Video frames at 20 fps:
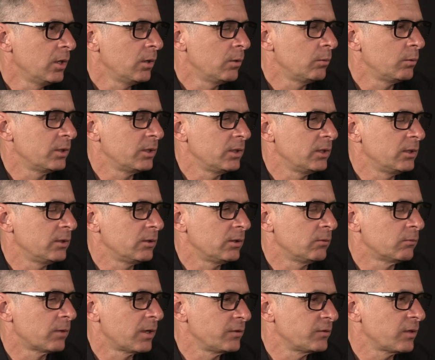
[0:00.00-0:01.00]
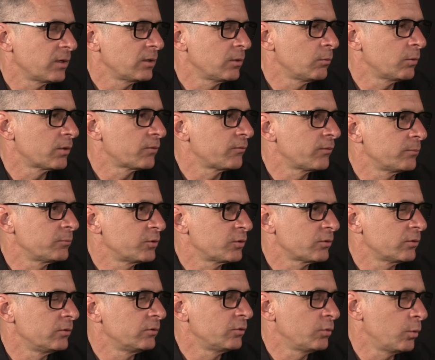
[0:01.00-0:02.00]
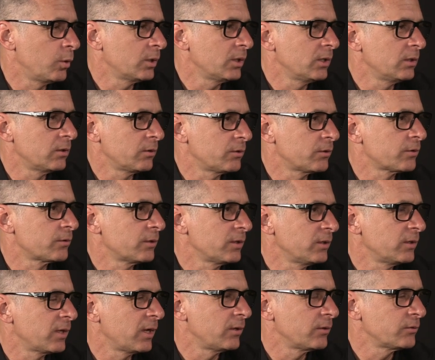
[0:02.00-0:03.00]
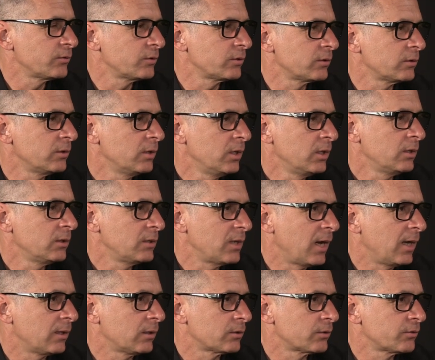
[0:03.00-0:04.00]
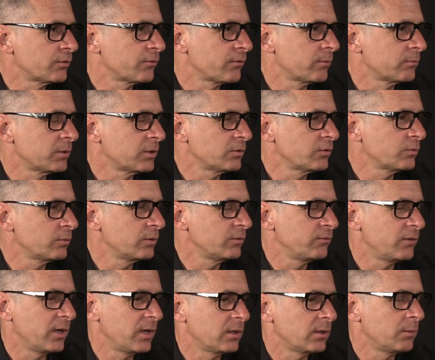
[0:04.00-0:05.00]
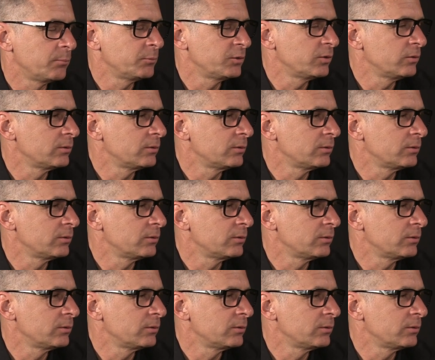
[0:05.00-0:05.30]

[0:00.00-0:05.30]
We raise anywhere from $20,000 to $30,000 from this. We've had up to